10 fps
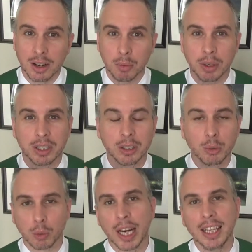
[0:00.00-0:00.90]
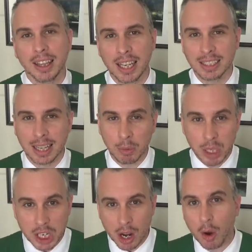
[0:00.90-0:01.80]
One of the great things that we
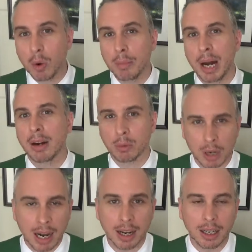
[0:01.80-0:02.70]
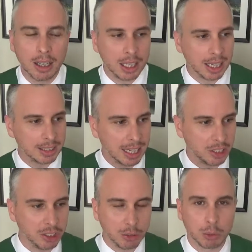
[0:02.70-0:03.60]
know about Rey is that
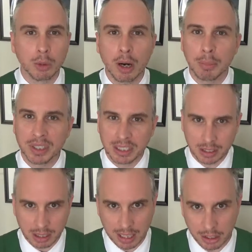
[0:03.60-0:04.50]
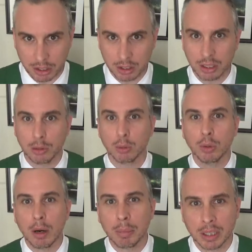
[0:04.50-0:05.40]
she grew up on these legends, she
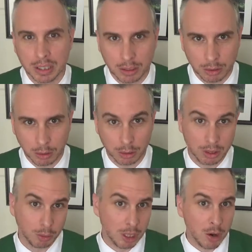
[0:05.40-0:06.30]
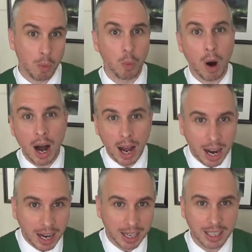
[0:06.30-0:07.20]
grew up on these stories. We know
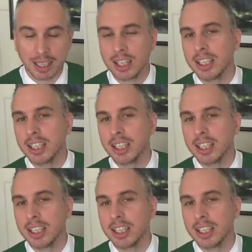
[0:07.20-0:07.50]
why,